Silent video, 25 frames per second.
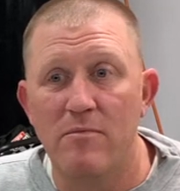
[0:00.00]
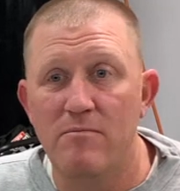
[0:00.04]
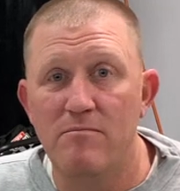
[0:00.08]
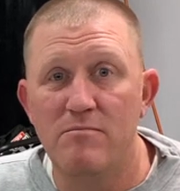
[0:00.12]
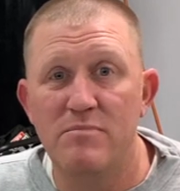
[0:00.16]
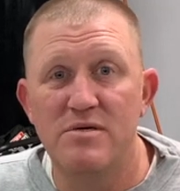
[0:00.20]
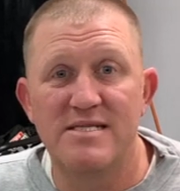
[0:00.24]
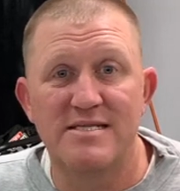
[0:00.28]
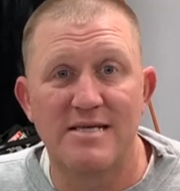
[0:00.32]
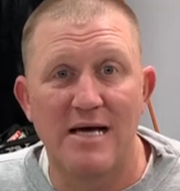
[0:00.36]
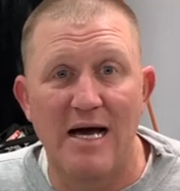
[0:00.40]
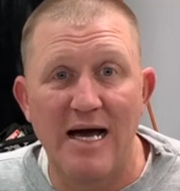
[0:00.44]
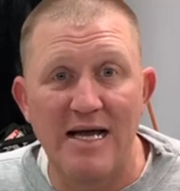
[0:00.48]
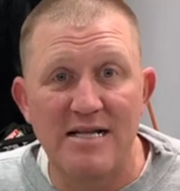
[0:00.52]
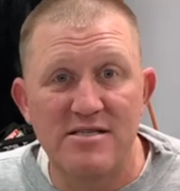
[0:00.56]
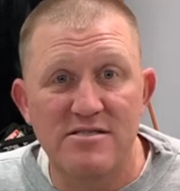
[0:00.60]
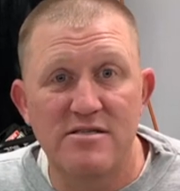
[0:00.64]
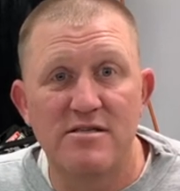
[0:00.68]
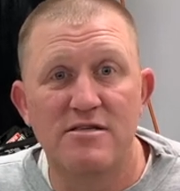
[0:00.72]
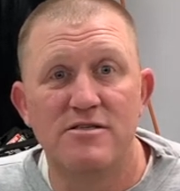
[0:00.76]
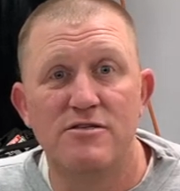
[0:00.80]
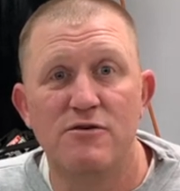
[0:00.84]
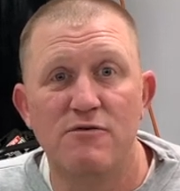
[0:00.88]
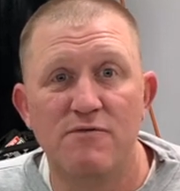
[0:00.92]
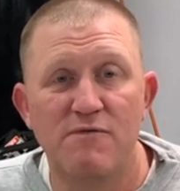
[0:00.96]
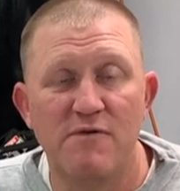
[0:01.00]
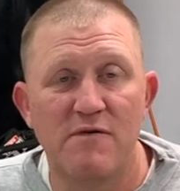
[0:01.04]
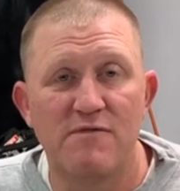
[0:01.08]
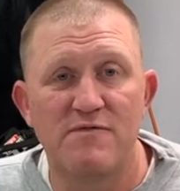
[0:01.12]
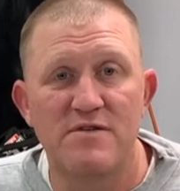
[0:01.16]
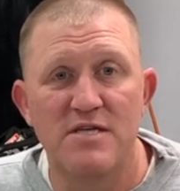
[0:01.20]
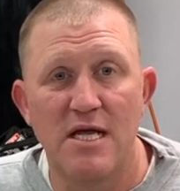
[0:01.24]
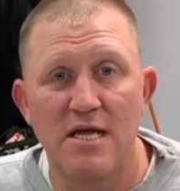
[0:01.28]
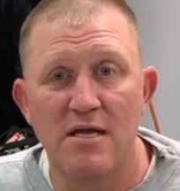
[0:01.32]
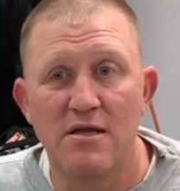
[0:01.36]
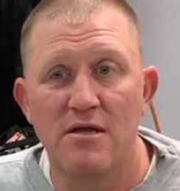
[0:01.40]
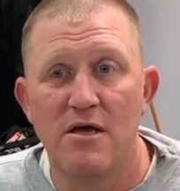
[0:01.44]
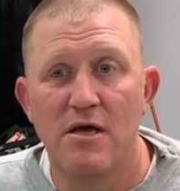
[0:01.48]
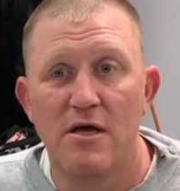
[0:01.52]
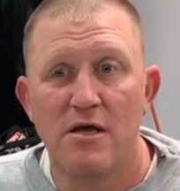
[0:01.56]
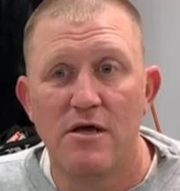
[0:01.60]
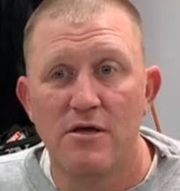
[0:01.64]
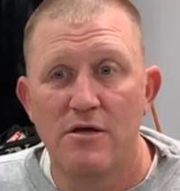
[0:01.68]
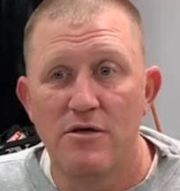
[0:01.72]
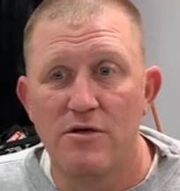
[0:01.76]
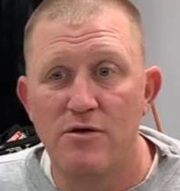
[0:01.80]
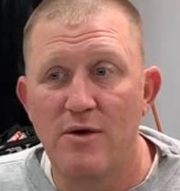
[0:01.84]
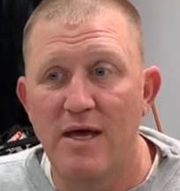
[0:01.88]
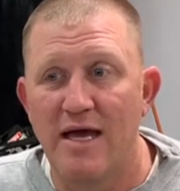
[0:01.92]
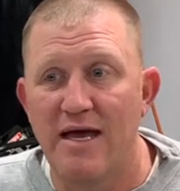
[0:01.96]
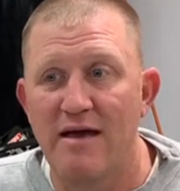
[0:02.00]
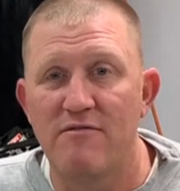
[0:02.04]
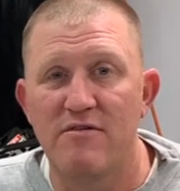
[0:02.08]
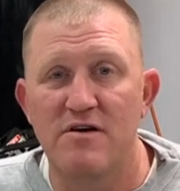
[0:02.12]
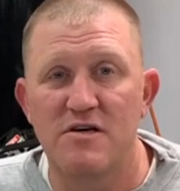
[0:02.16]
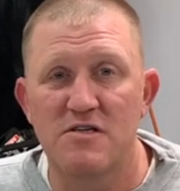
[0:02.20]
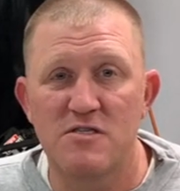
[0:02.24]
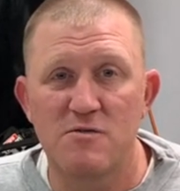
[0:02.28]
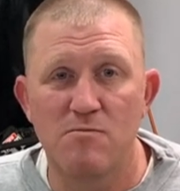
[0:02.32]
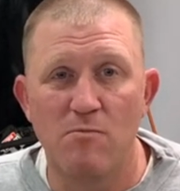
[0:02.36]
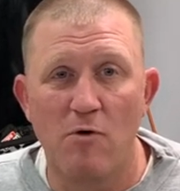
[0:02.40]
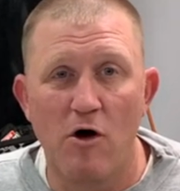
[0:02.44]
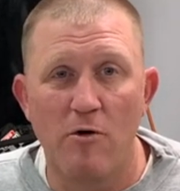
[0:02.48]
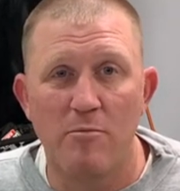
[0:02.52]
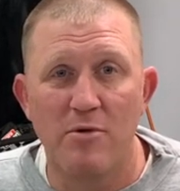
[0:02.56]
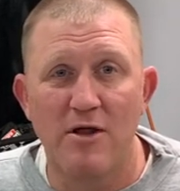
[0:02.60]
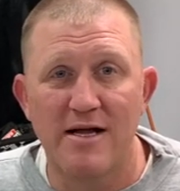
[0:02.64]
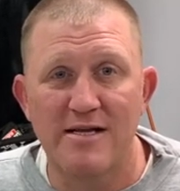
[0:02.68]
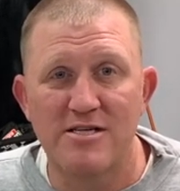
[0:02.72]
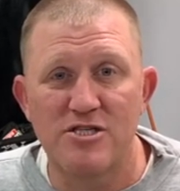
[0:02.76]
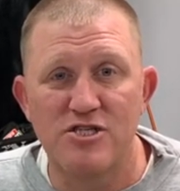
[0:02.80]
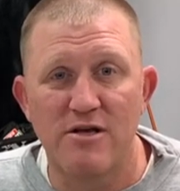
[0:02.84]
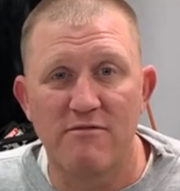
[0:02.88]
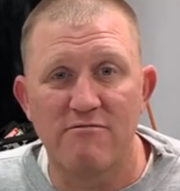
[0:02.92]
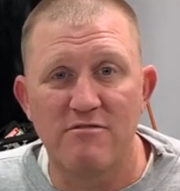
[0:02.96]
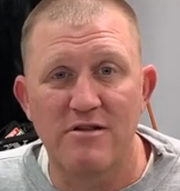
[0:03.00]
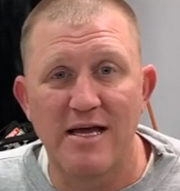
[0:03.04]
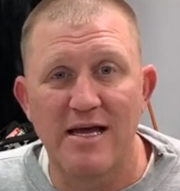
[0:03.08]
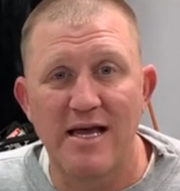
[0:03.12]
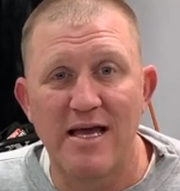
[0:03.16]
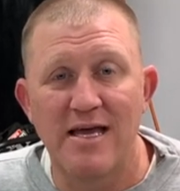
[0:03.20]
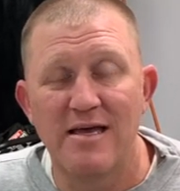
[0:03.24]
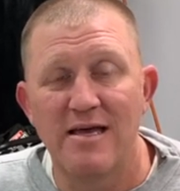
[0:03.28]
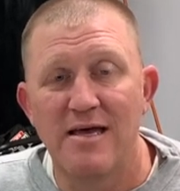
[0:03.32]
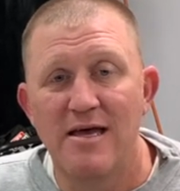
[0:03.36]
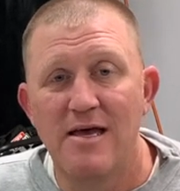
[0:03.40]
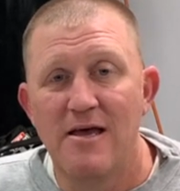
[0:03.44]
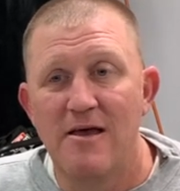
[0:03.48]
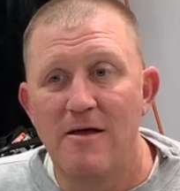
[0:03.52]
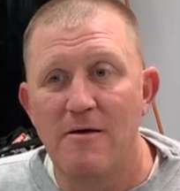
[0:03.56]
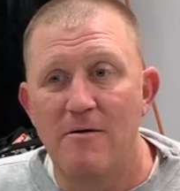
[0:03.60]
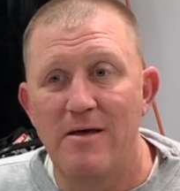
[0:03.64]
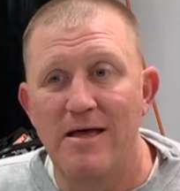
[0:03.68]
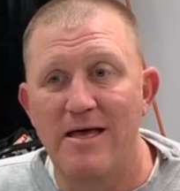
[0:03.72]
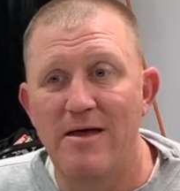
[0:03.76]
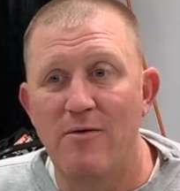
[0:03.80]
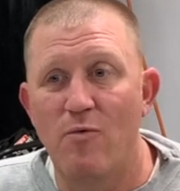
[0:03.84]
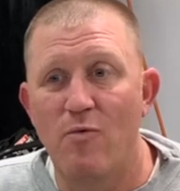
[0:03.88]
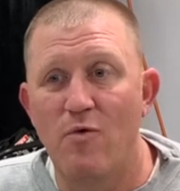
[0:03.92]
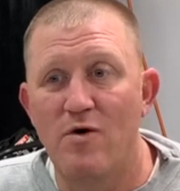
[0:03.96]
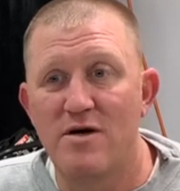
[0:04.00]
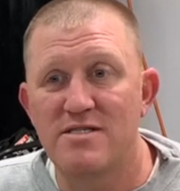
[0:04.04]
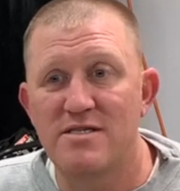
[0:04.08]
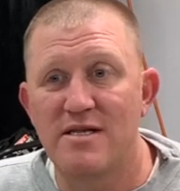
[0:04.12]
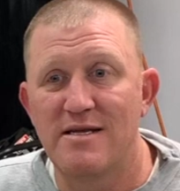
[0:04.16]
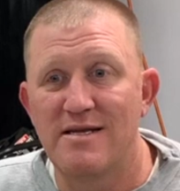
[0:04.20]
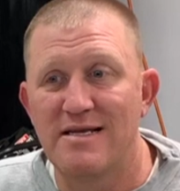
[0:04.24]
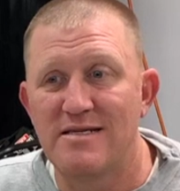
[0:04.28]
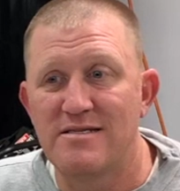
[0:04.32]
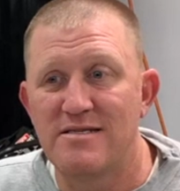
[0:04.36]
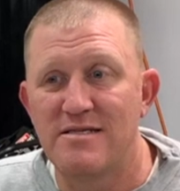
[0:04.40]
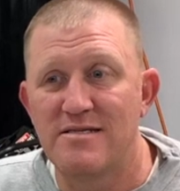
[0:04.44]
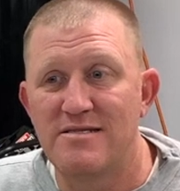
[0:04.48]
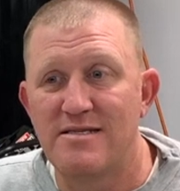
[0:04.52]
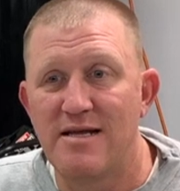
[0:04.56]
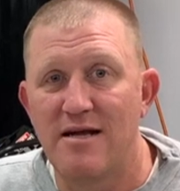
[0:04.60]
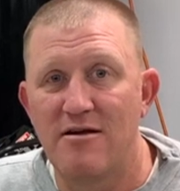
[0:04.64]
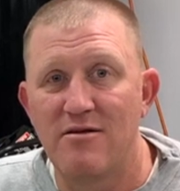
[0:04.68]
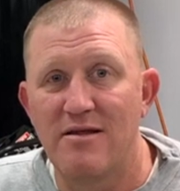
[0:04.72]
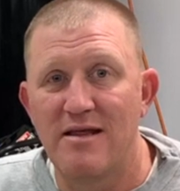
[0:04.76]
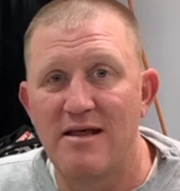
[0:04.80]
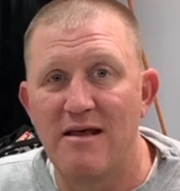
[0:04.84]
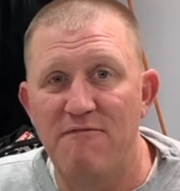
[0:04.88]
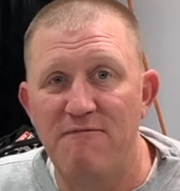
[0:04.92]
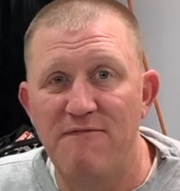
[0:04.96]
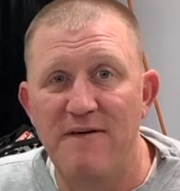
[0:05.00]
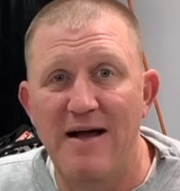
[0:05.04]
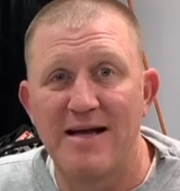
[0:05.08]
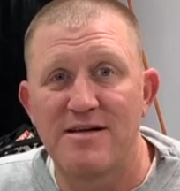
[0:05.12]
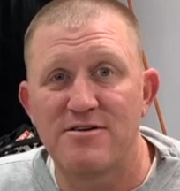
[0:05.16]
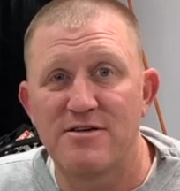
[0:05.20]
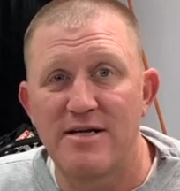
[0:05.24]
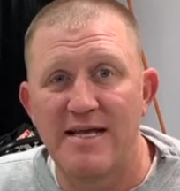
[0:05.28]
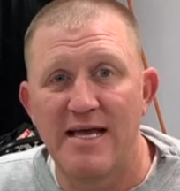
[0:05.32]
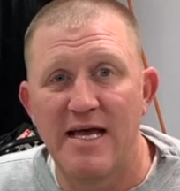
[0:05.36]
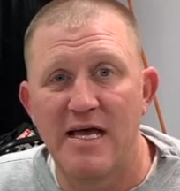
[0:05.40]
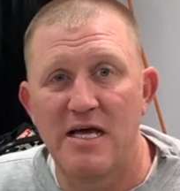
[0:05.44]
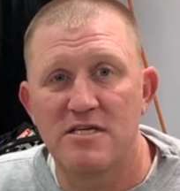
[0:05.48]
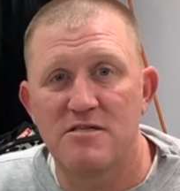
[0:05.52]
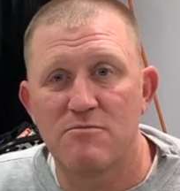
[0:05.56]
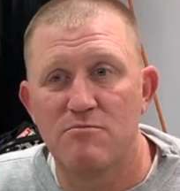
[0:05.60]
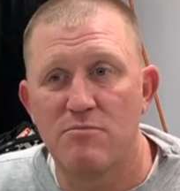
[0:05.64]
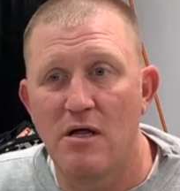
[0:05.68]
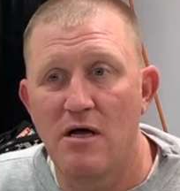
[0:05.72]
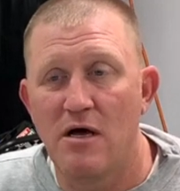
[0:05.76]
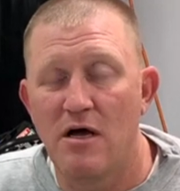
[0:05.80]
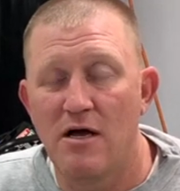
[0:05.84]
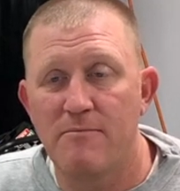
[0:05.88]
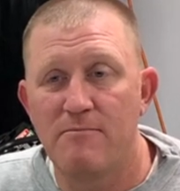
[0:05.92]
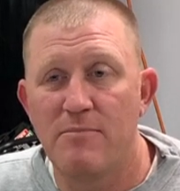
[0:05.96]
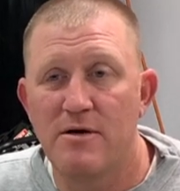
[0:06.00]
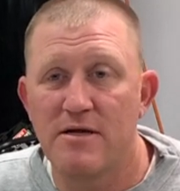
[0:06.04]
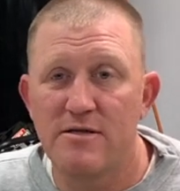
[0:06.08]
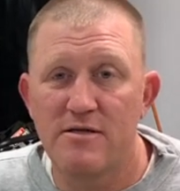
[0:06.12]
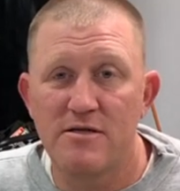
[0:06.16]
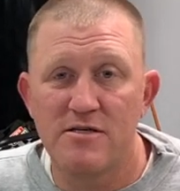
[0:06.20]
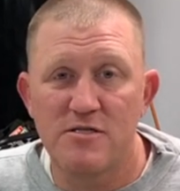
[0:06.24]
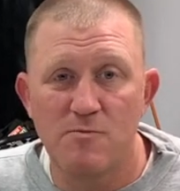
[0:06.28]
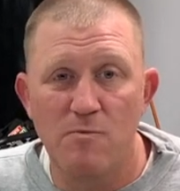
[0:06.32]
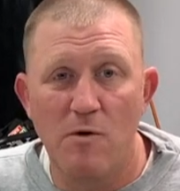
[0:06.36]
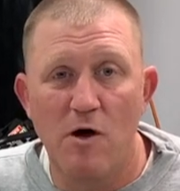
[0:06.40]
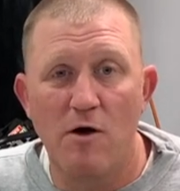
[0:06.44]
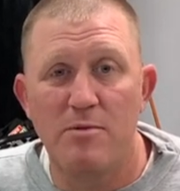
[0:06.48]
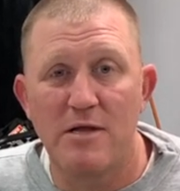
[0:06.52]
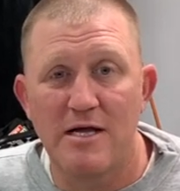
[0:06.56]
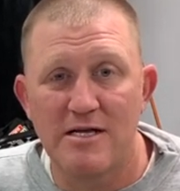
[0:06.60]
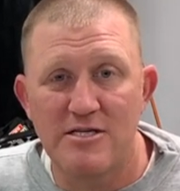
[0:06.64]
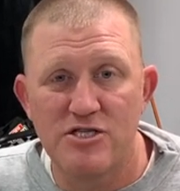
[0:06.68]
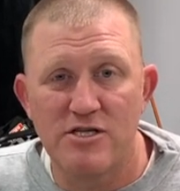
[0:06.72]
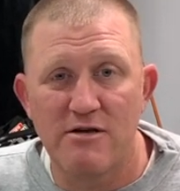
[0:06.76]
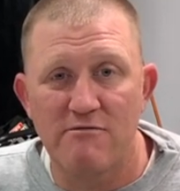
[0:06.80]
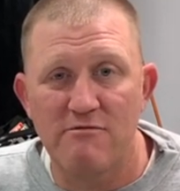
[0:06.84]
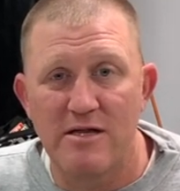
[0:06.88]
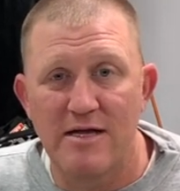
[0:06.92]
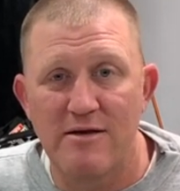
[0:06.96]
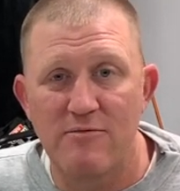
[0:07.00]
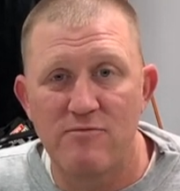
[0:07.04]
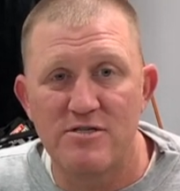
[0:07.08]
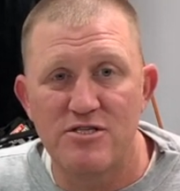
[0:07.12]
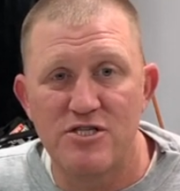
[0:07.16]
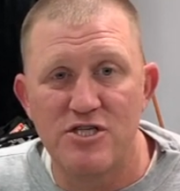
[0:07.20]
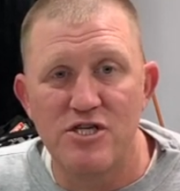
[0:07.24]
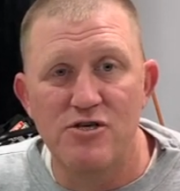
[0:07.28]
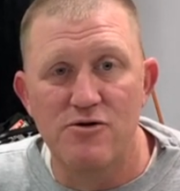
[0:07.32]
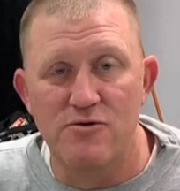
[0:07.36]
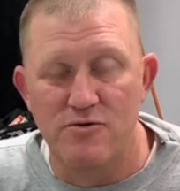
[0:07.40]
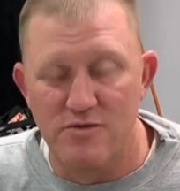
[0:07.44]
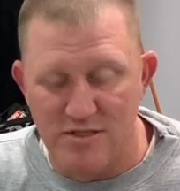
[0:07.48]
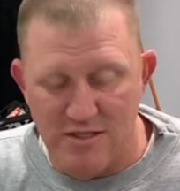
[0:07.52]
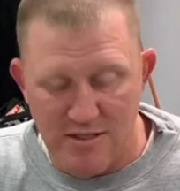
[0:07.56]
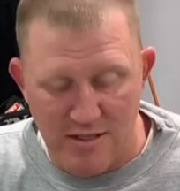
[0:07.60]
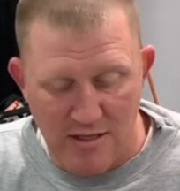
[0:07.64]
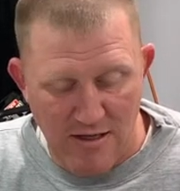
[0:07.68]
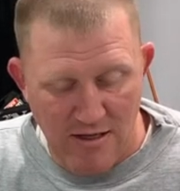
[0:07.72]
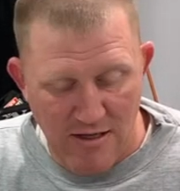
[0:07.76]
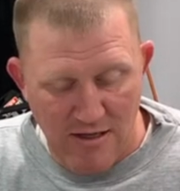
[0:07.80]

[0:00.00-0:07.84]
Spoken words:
Besides the 215, you have a small block Chevrolet. It wasn't necessarily a factory cast block, but the small block Chevrolet was used.